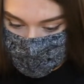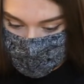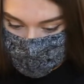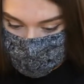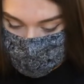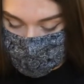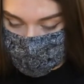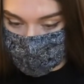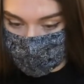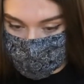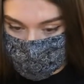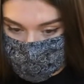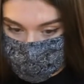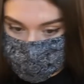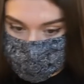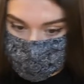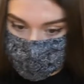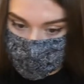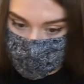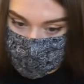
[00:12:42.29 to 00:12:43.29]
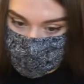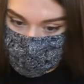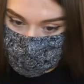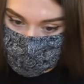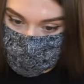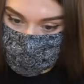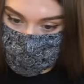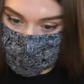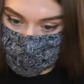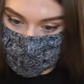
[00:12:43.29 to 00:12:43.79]
so I'm just trying to
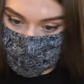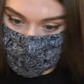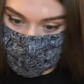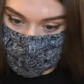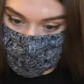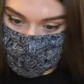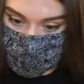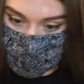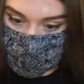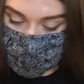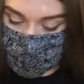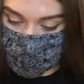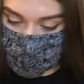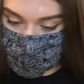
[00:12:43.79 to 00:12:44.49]
use it like this.